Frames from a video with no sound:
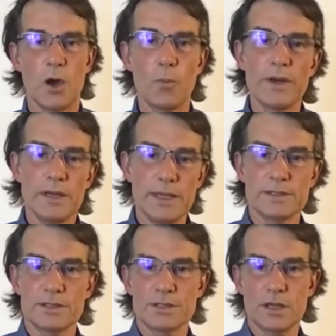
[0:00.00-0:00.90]
And we
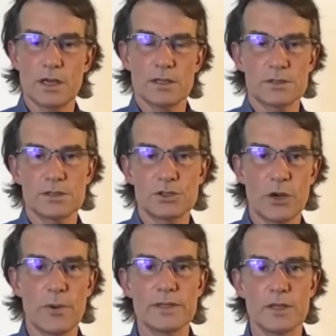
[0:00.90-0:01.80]
need to start
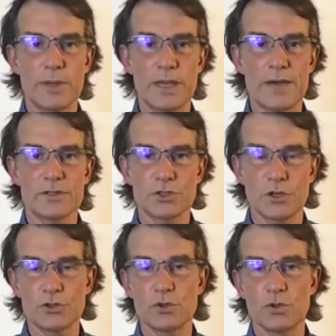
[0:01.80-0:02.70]
showing that we have a
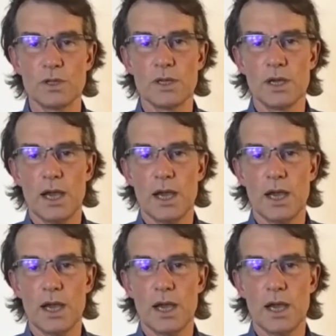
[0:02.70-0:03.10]
social